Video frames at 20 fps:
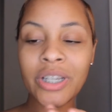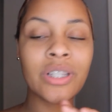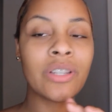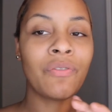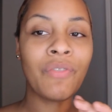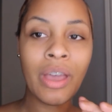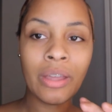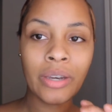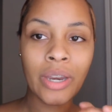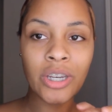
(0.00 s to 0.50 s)
It's a
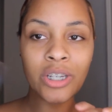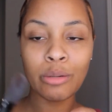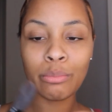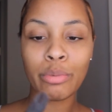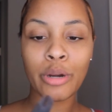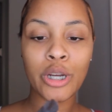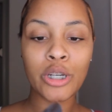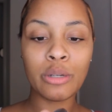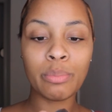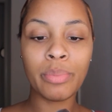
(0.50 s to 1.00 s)
foundation
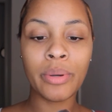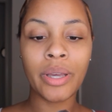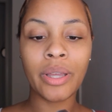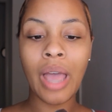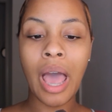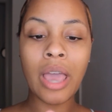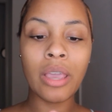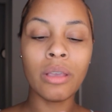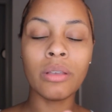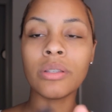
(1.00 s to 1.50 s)
brush, but
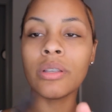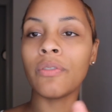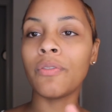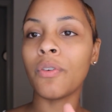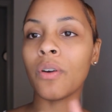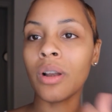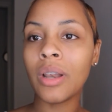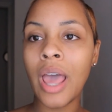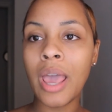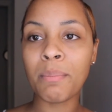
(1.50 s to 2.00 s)
I use it
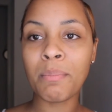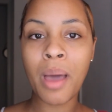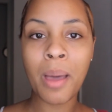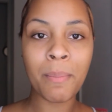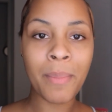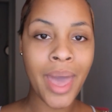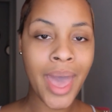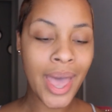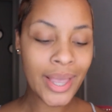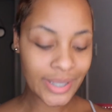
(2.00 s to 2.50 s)
for like my
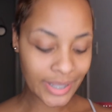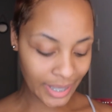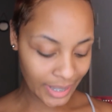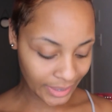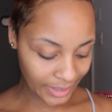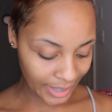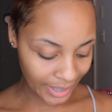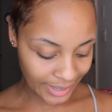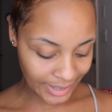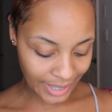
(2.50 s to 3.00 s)
mask
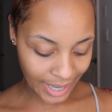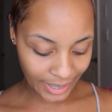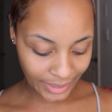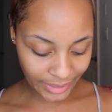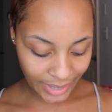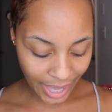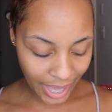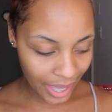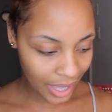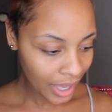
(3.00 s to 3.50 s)
and things
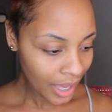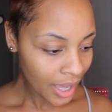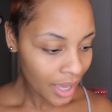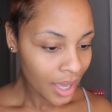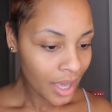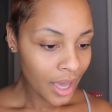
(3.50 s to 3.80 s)
like that.